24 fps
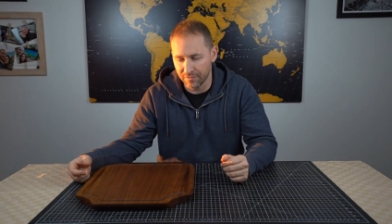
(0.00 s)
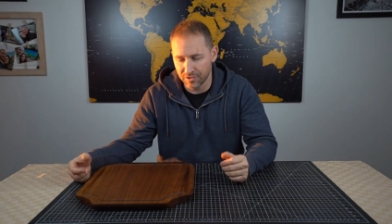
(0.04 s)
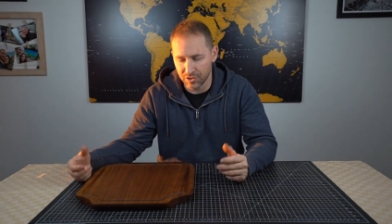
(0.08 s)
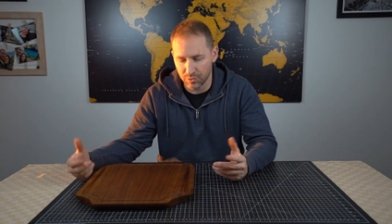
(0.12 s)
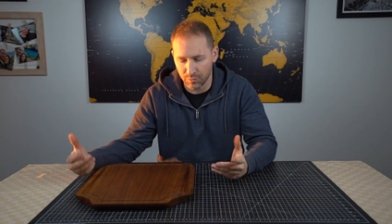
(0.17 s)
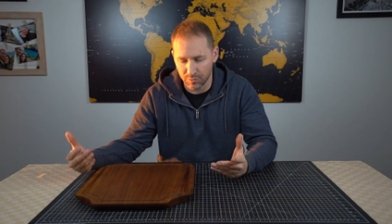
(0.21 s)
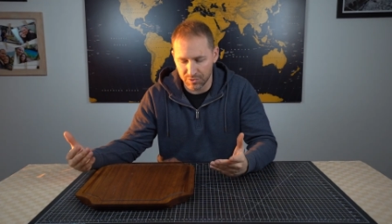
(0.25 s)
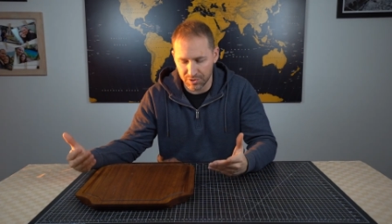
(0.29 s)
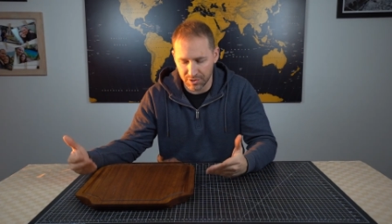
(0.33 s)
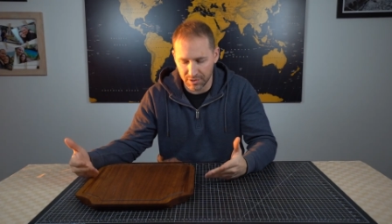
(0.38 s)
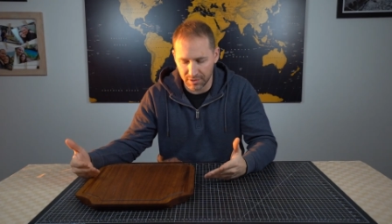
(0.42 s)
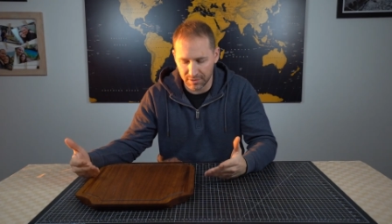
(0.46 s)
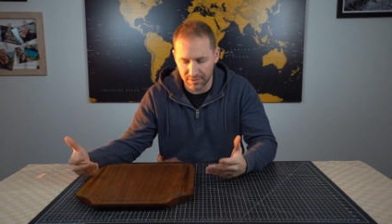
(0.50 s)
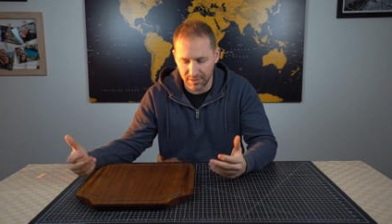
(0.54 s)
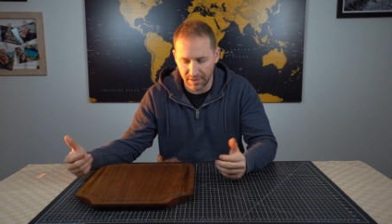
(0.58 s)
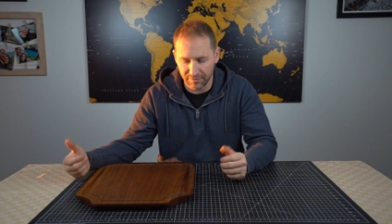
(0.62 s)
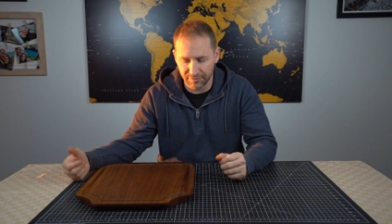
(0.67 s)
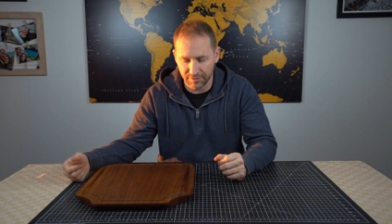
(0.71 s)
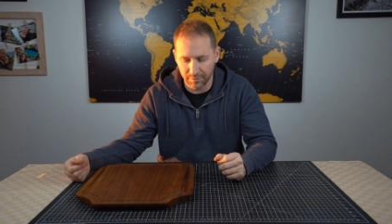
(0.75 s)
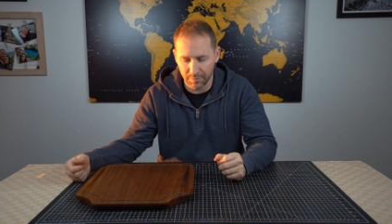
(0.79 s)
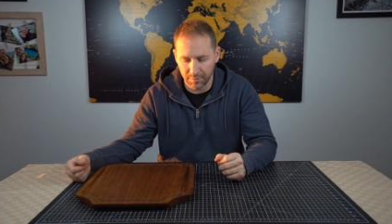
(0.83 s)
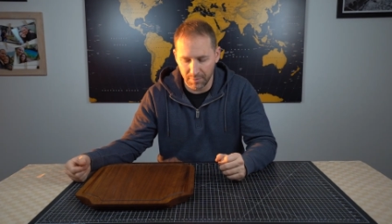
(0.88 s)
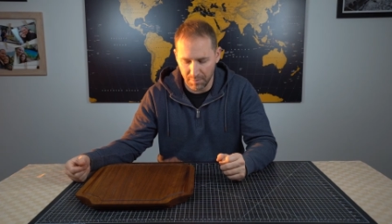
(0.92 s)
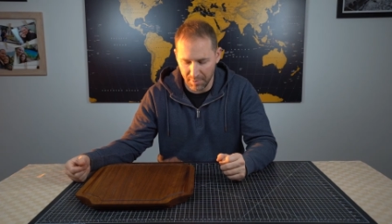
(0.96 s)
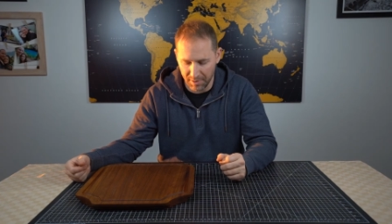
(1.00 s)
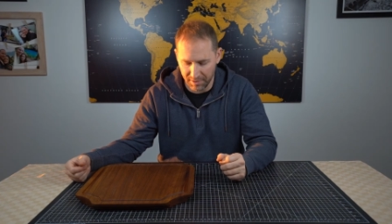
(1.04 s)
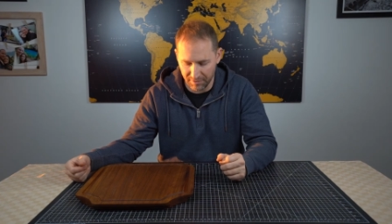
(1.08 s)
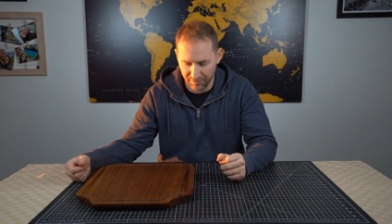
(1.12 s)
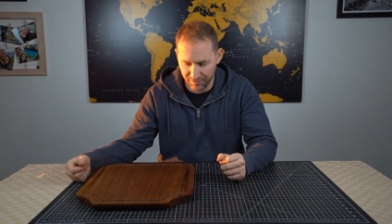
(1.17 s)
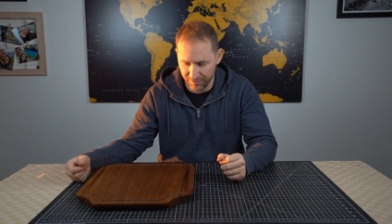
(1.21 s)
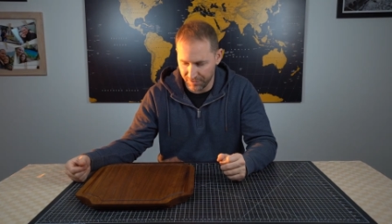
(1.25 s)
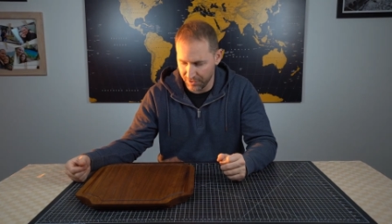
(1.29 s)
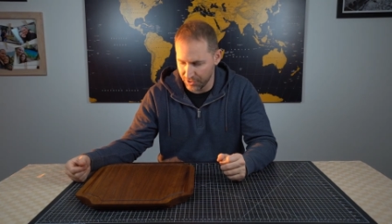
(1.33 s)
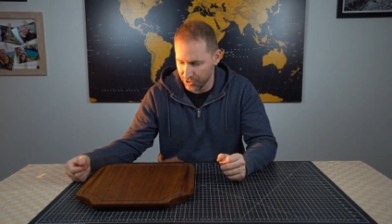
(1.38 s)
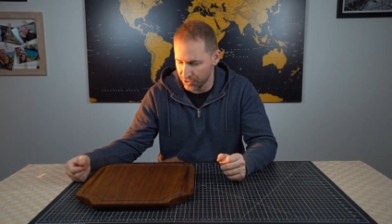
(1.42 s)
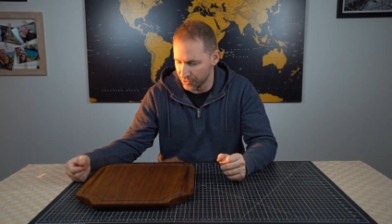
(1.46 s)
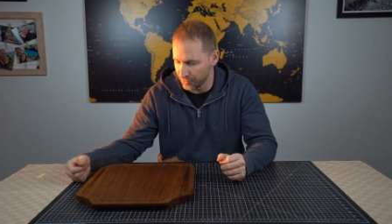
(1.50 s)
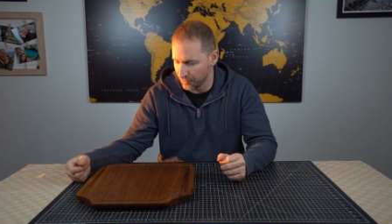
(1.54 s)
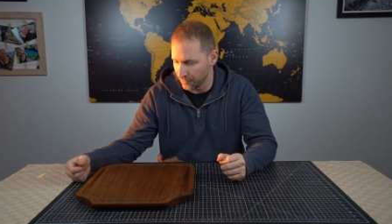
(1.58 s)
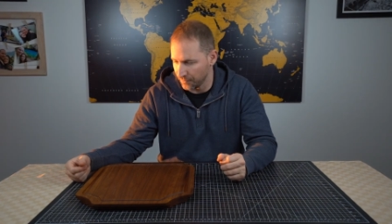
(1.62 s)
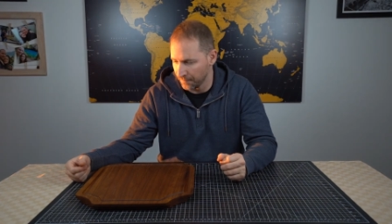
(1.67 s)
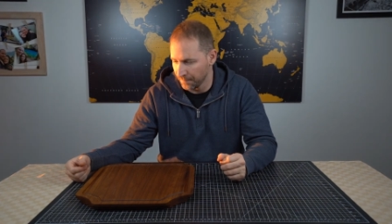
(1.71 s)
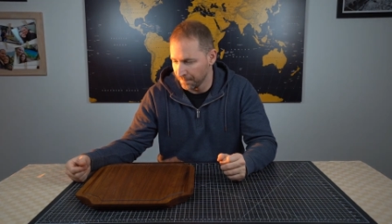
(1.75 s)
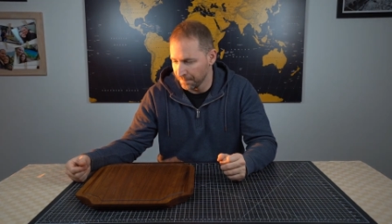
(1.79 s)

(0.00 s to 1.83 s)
So it's going to definitely be beneficial.